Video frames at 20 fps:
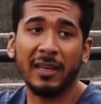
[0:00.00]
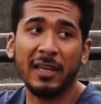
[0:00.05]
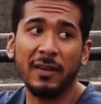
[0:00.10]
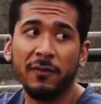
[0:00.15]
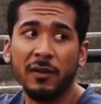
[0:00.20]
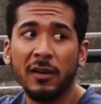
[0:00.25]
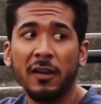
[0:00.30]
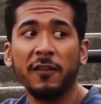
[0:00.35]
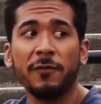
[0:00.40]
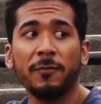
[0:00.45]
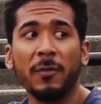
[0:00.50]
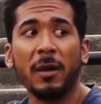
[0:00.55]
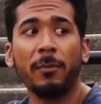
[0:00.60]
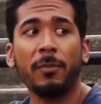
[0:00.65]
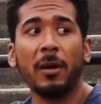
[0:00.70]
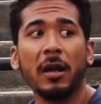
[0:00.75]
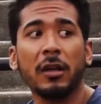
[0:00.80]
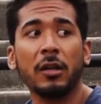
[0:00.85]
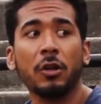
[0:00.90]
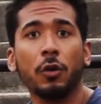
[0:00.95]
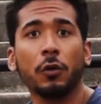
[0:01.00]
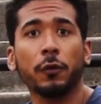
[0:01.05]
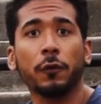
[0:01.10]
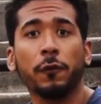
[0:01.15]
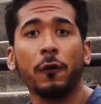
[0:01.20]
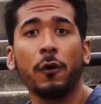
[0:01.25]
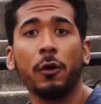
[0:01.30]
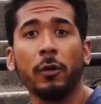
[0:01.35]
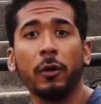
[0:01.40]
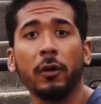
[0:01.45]
Even if my body goes
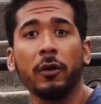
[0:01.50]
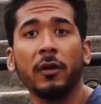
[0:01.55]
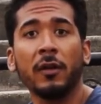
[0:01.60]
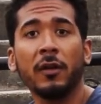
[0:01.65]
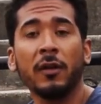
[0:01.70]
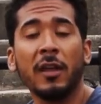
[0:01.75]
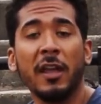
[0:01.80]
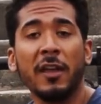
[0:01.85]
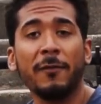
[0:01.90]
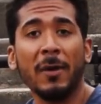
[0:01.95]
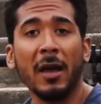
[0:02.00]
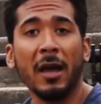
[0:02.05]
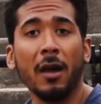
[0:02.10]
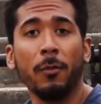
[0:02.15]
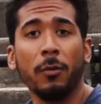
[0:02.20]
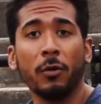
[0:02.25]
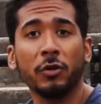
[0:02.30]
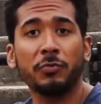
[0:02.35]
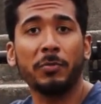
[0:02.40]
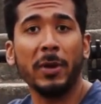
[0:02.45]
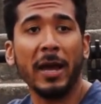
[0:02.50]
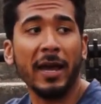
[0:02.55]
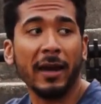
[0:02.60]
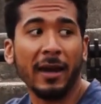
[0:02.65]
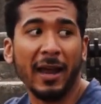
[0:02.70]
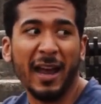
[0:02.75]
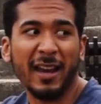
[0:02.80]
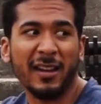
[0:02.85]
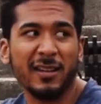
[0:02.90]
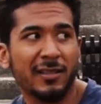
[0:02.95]
forward, if my elbow is
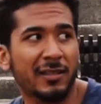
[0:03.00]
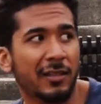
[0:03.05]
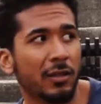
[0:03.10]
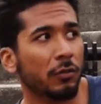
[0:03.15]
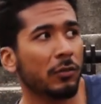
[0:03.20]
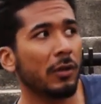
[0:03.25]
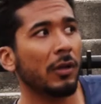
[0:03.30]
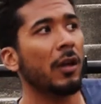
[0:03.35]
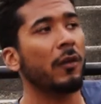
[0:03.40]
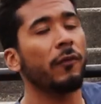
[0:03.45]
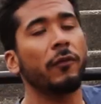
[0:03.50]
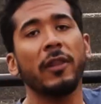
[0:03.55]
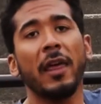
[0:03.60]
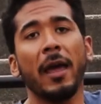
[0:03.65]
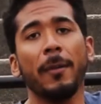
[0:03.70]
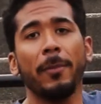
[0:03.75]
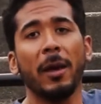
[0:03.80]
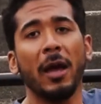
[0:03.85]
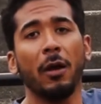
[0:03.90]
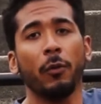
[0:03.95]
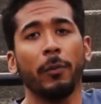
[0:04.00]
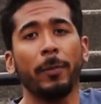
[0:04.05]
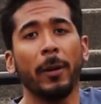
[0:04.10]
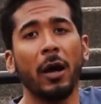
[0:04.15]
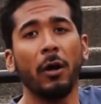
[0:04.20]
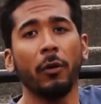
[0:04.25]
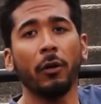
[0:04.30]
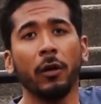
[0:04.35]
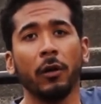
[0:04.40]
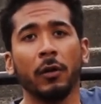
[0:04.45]
back, I can still deliver that bat with
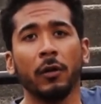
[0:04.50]
power.